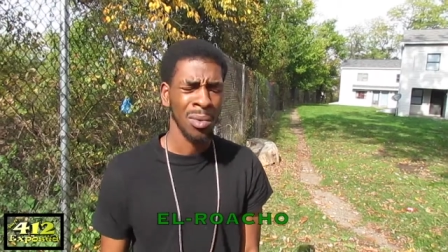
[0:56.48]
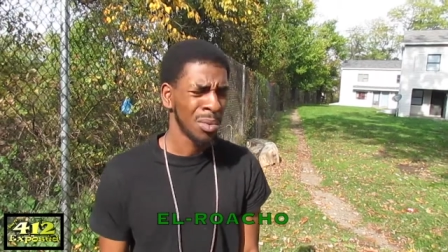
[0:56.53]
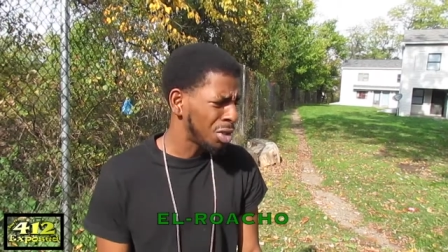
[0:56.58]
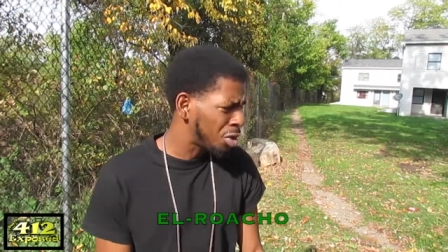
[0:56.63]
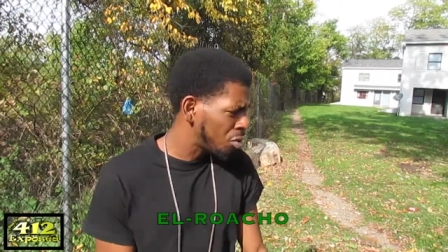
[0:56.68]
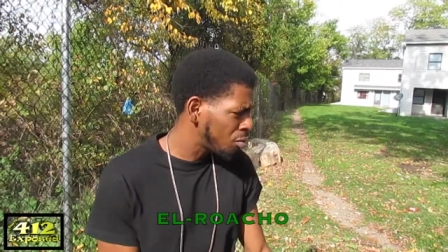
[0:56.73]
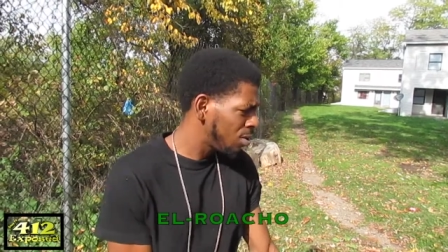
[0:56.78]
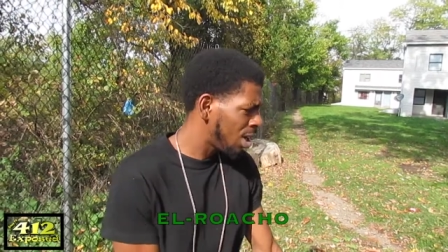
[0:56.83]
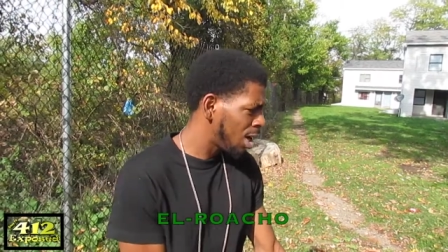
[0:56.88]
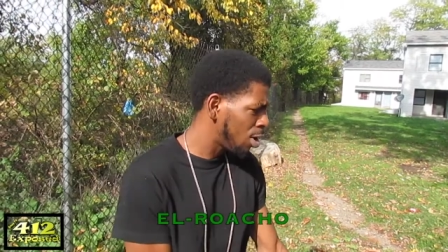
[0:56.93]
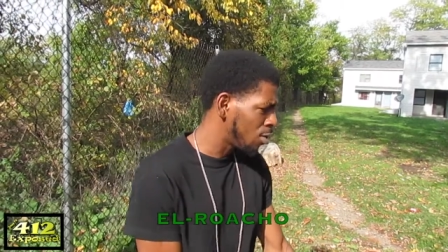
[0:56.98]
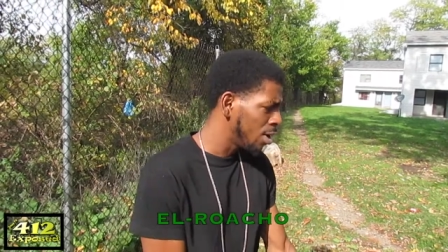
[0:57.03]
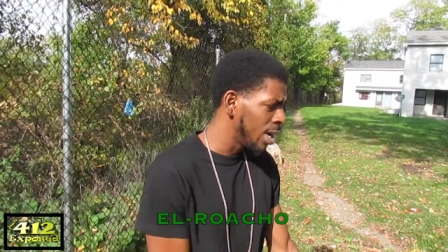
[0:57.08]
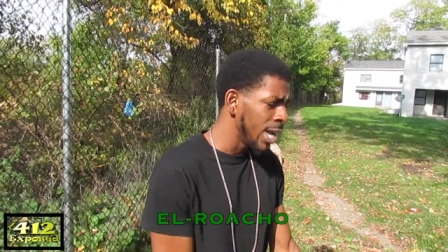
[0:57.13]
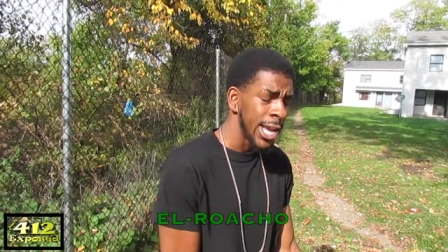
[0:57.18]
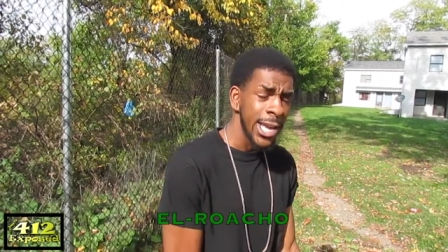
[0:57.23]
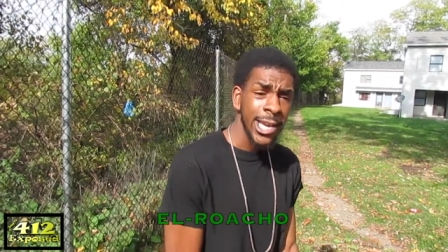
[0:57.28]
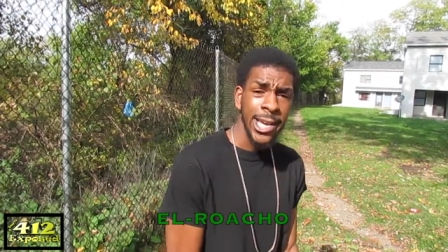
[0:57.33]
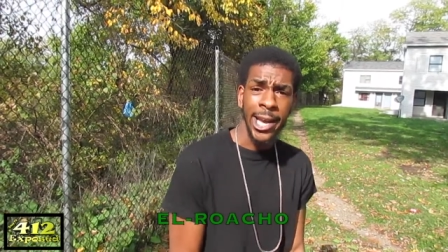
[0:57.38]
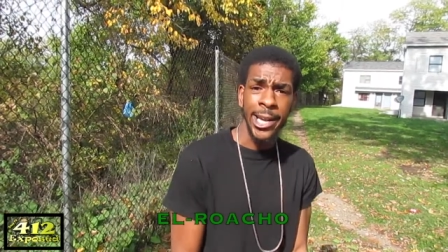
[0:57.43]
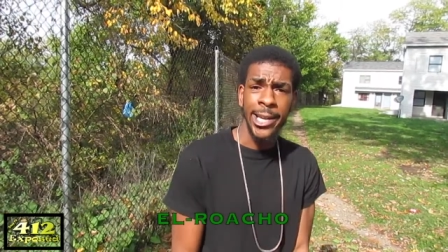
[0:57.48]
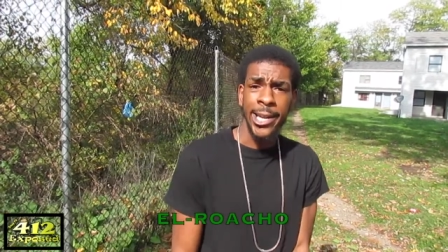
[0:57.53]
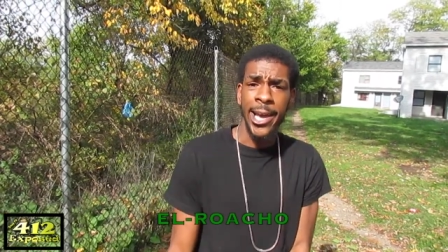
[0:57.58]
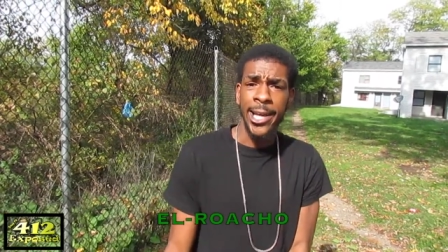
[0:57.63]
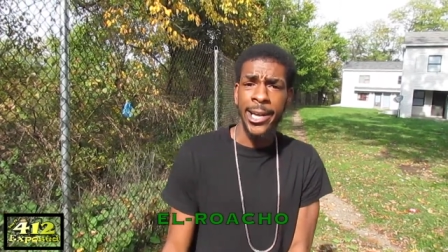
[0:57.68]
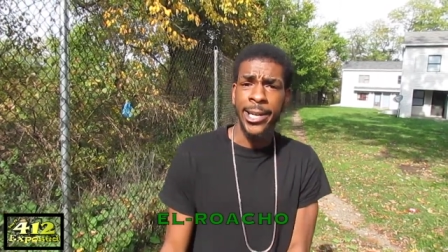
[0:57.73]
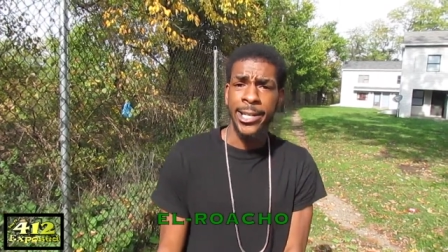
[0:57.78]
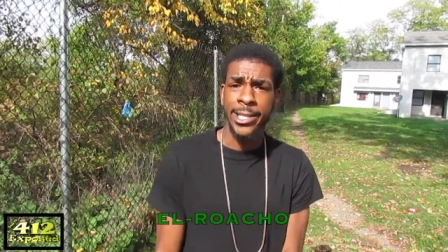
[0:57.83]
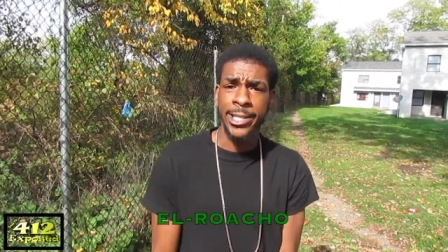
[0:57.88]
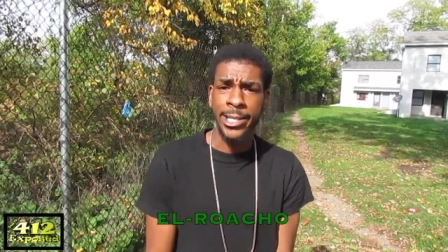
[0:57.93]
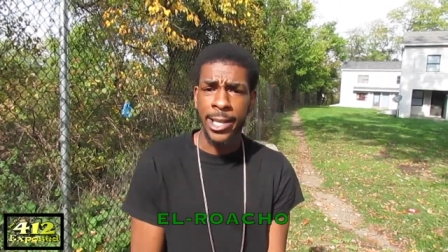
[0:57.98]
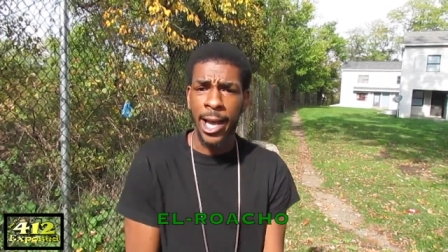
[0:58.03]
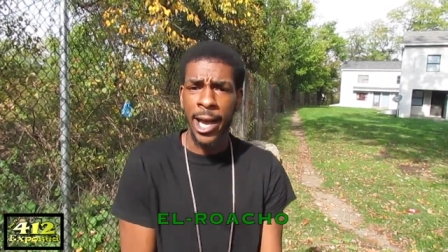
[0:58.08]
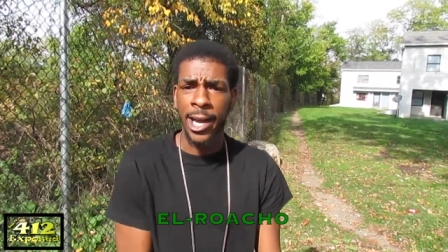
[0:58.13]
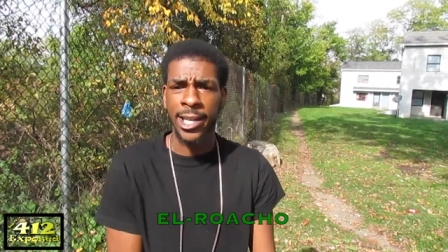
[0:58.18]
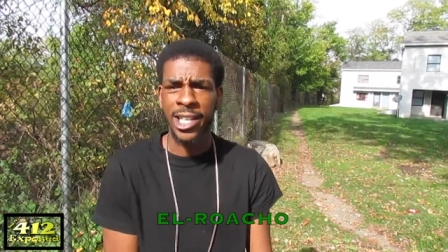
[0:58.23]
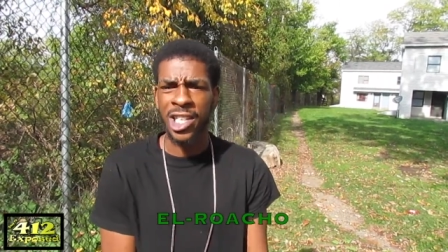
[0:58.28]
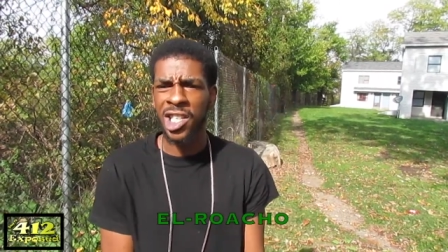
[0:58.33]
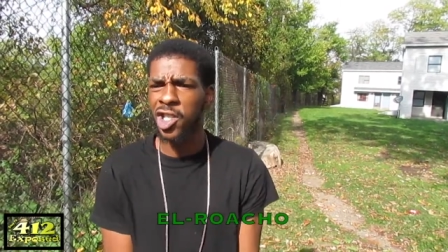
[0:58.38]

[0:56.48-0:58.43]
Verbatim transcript: What you know? He got 9 in the socket.